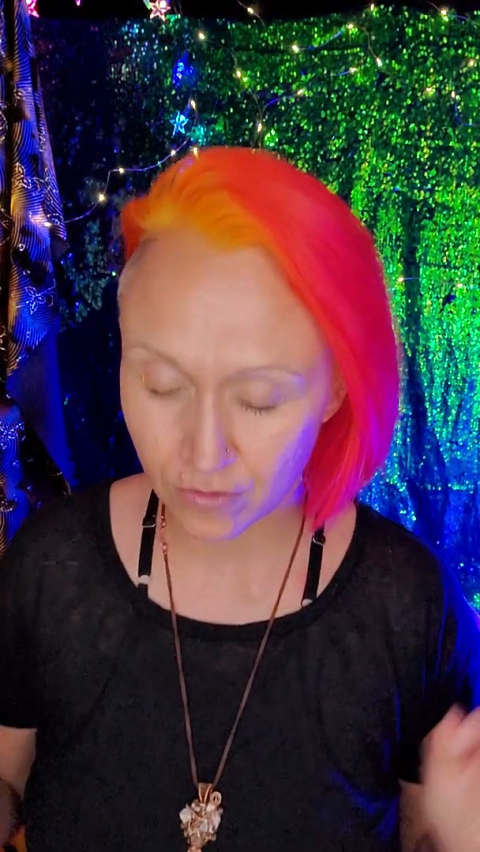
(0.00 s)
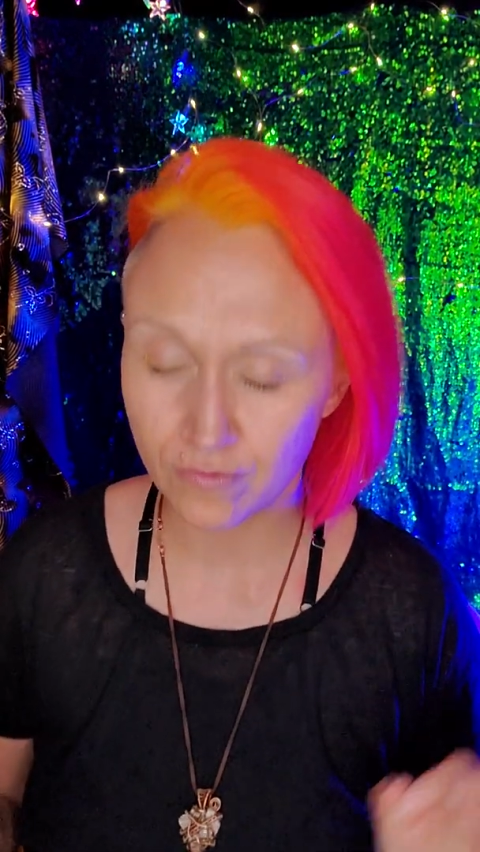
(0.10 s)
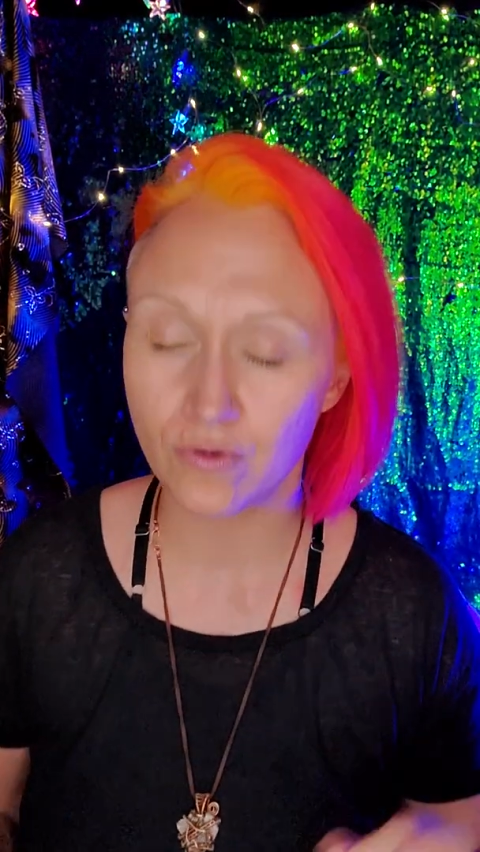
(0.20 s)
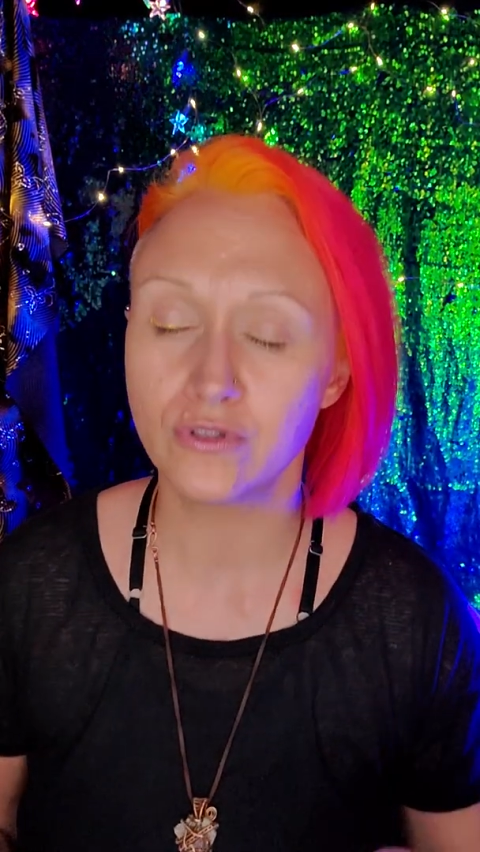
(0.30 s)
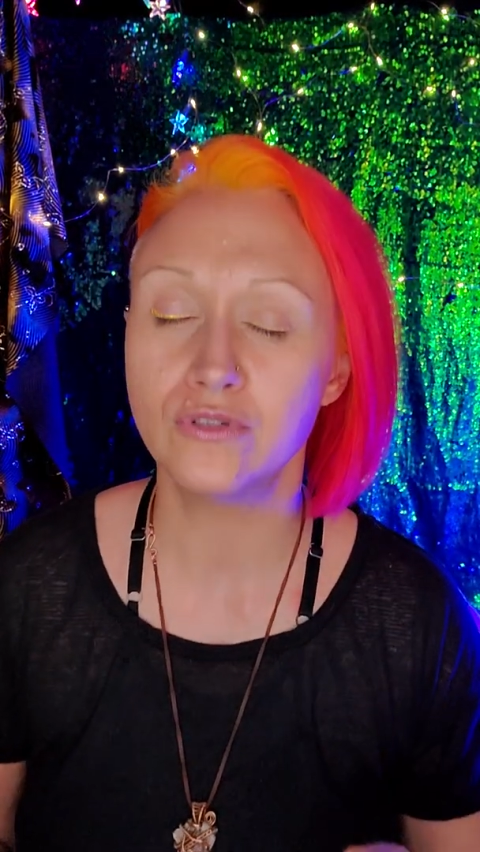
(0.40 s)

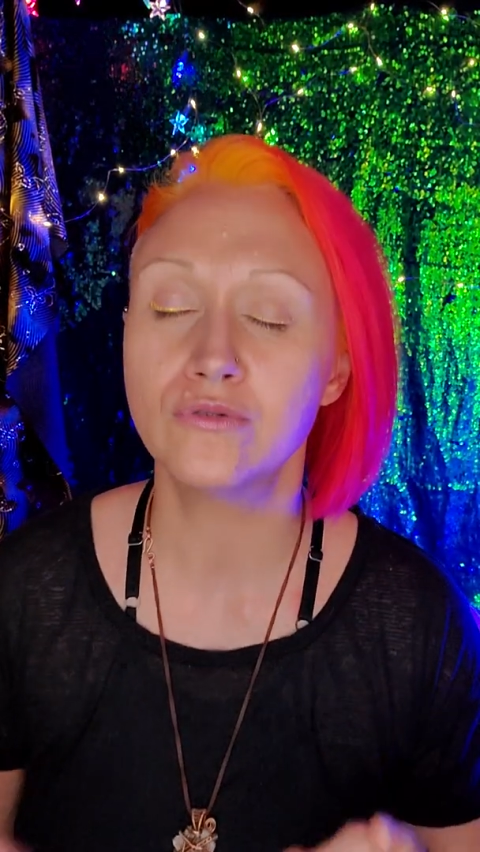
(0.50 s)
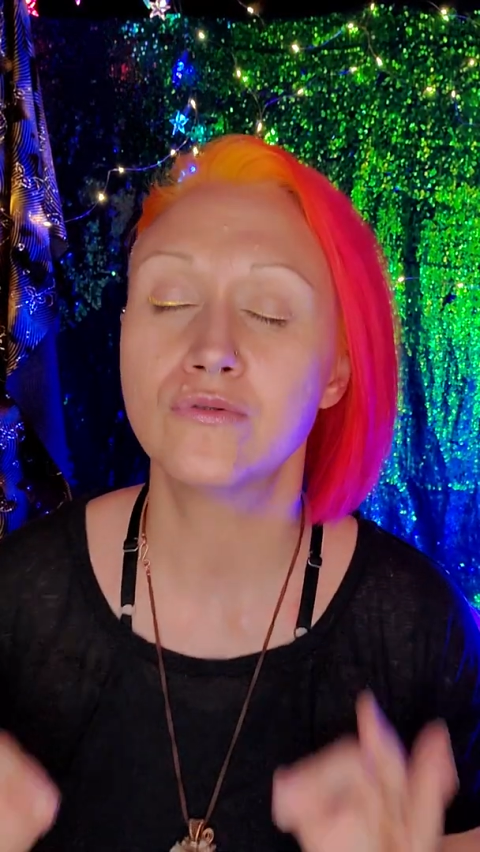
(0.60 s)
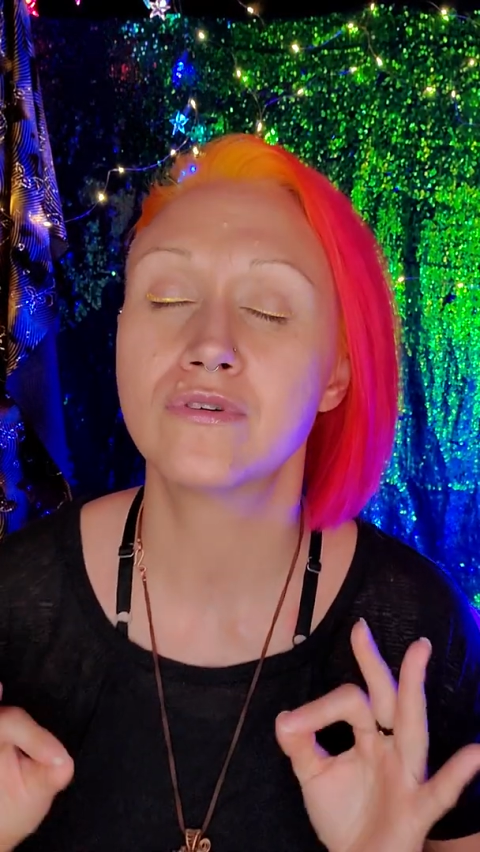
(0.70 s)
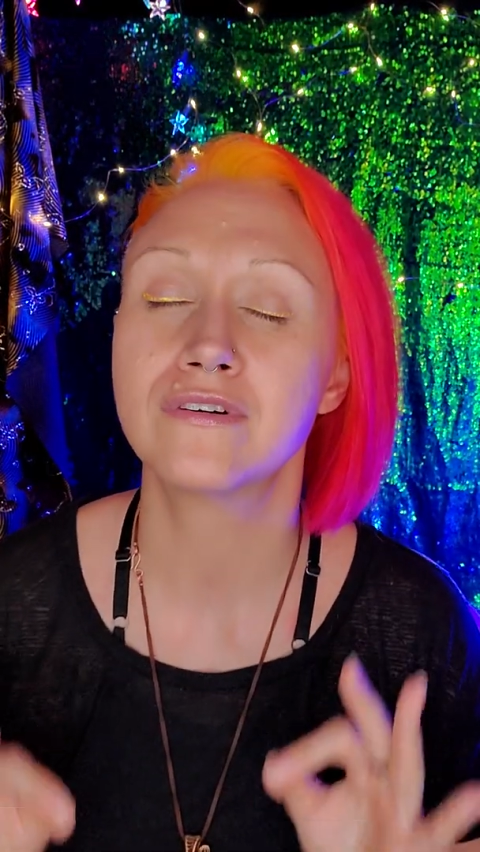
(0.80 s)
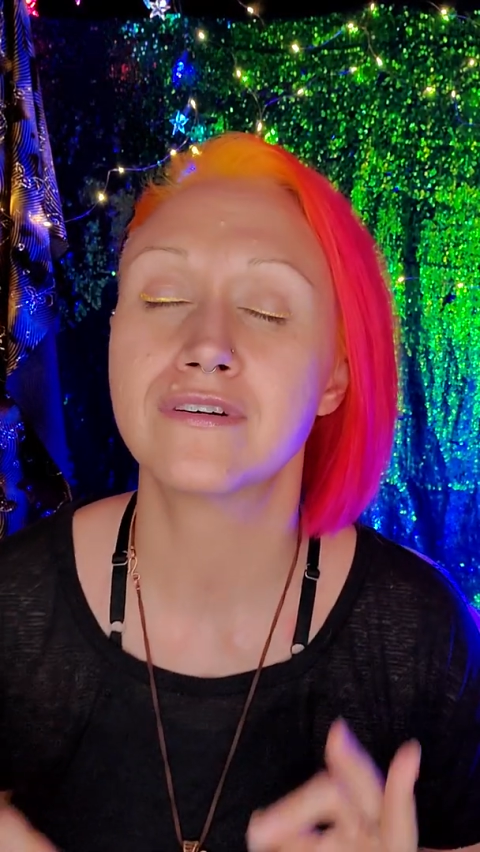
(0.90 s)
for you
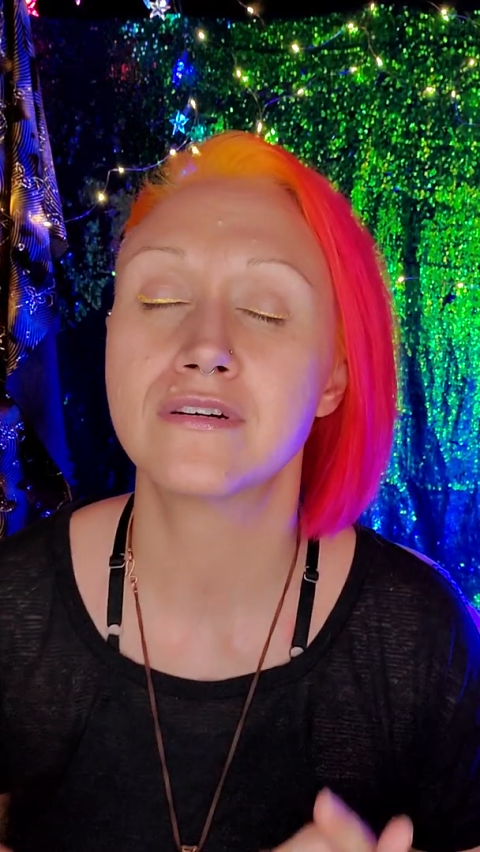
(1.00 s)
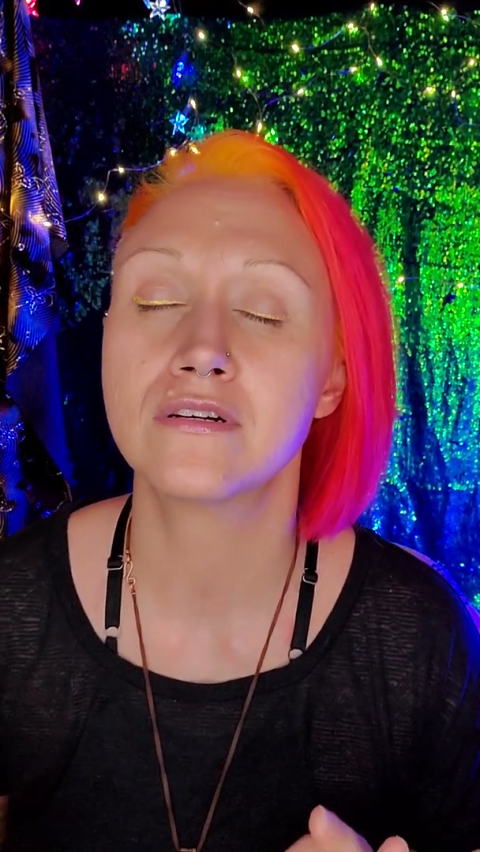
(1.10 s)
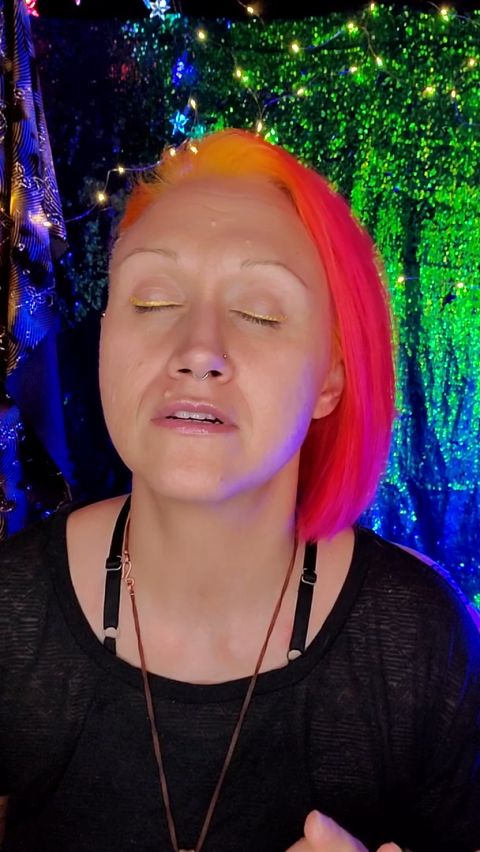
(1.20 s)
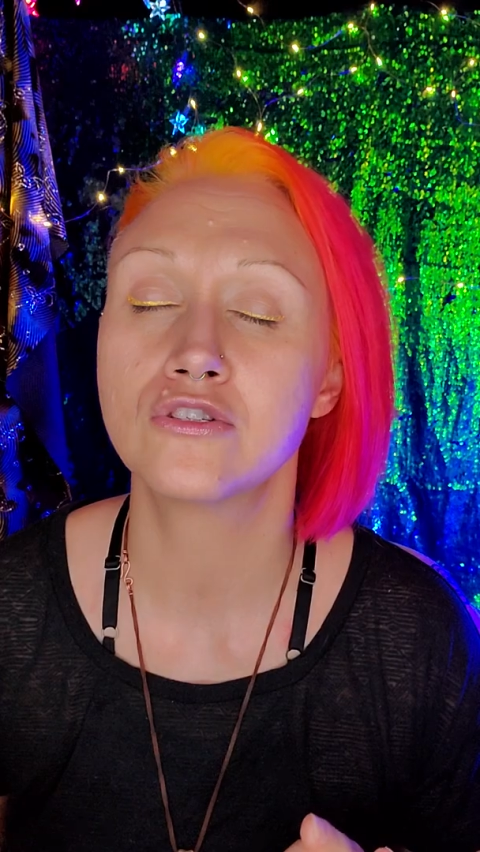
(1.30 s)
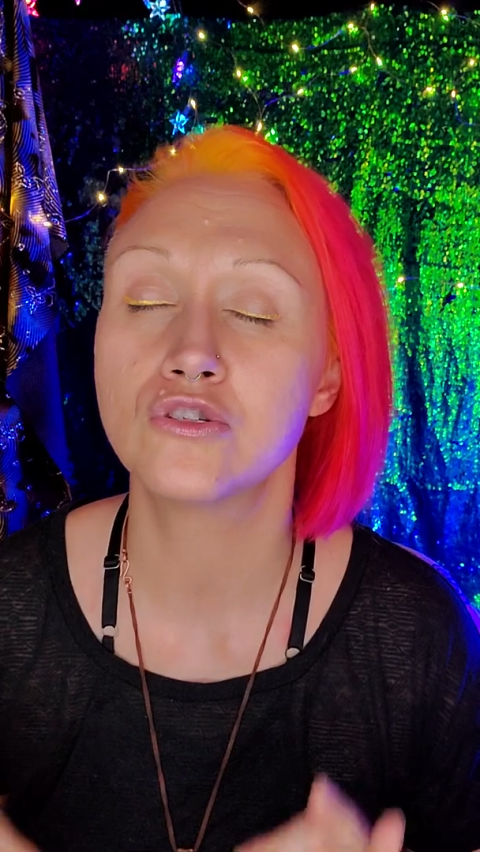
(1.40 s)

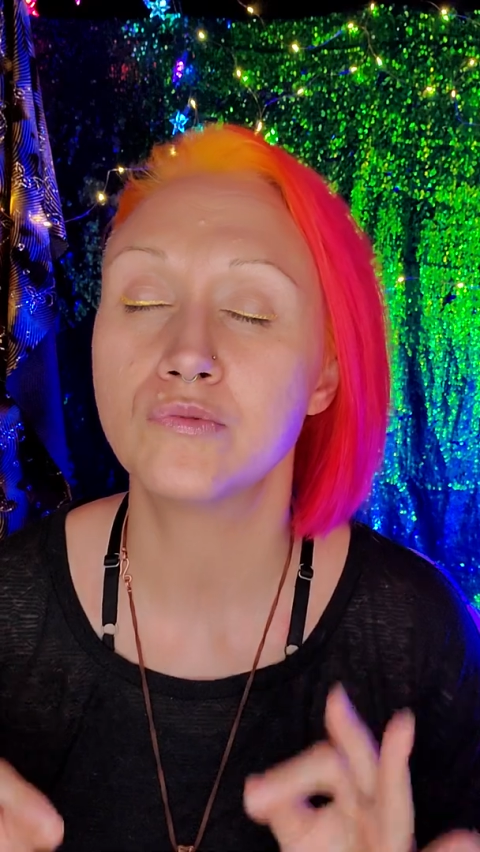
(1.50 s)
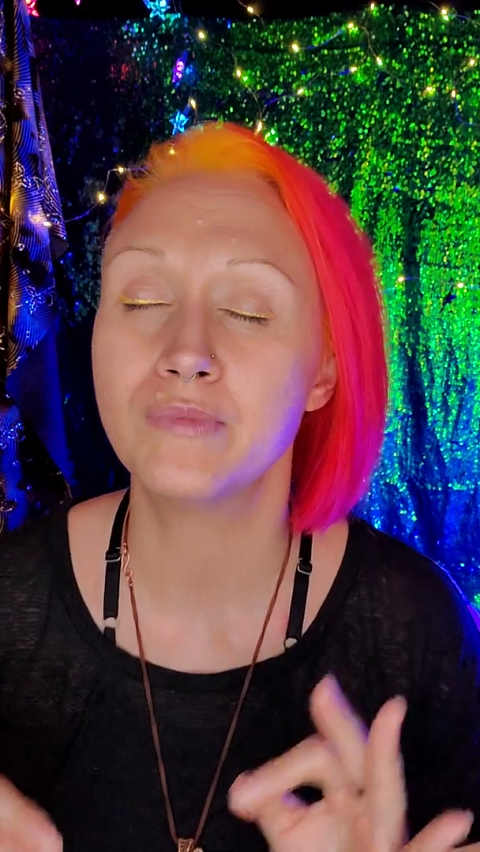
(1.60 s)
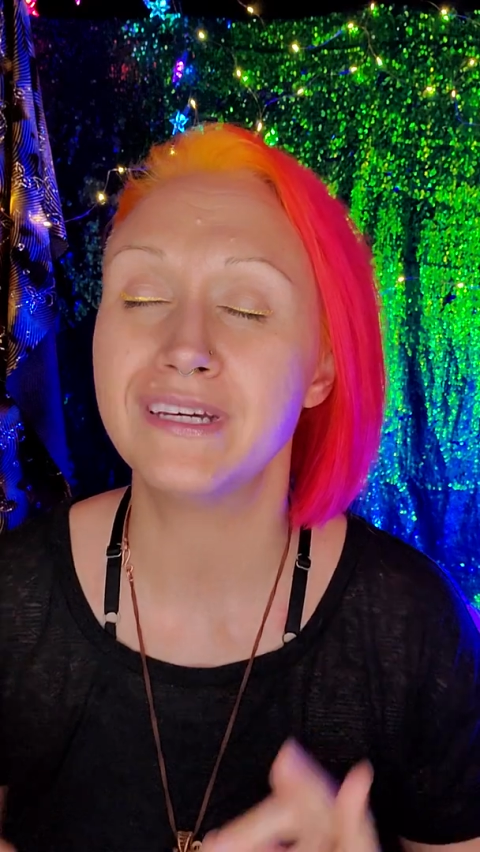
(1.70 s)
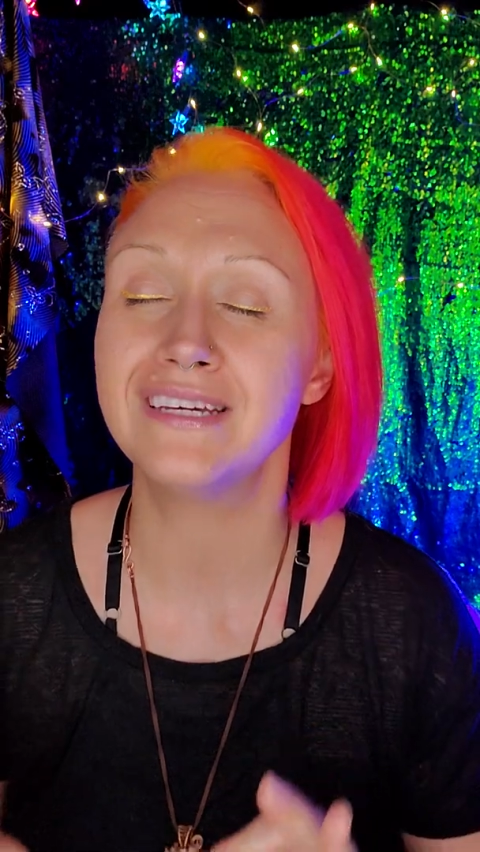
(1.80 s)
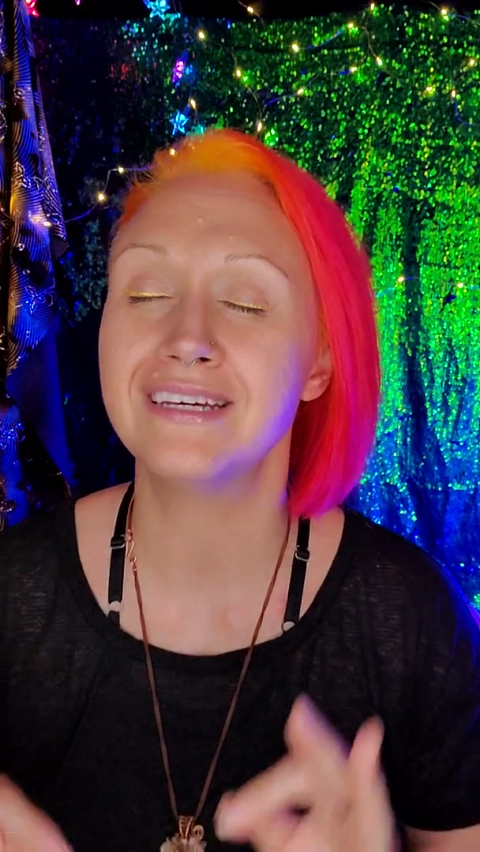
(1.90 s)
to
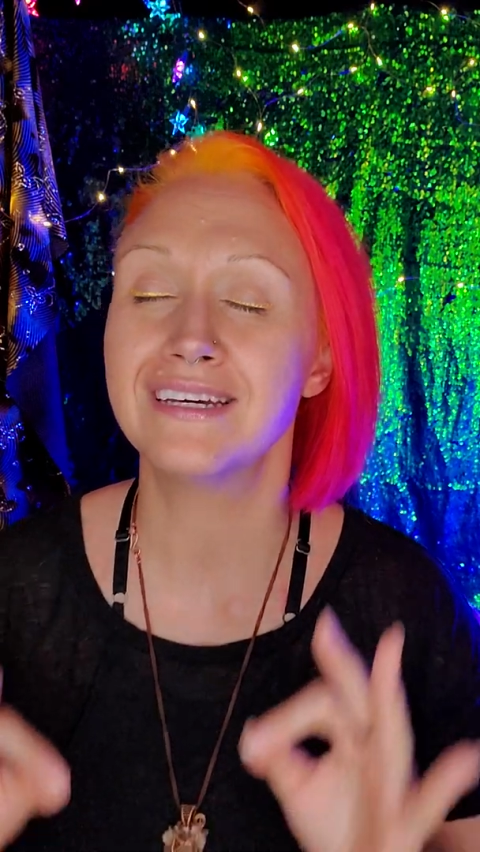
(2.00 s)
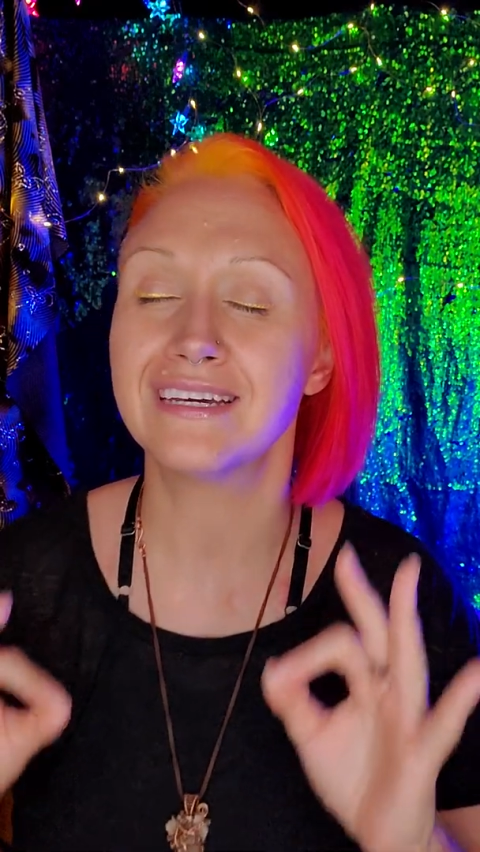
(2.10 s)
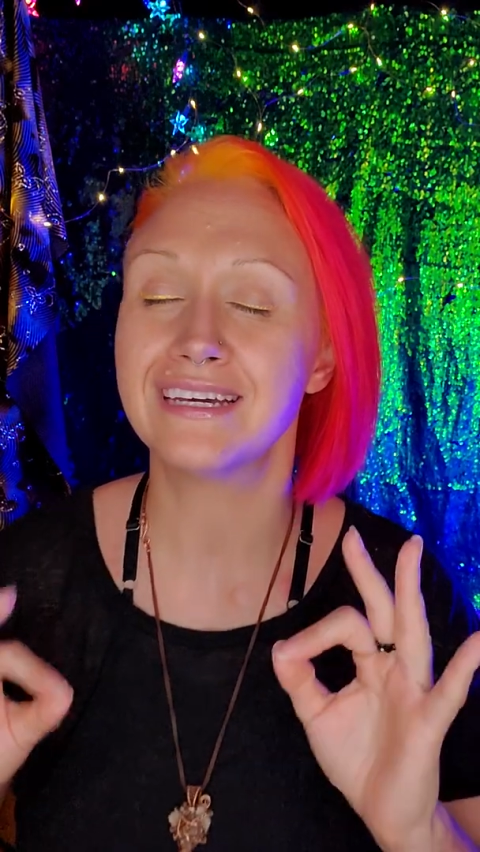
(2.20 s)
be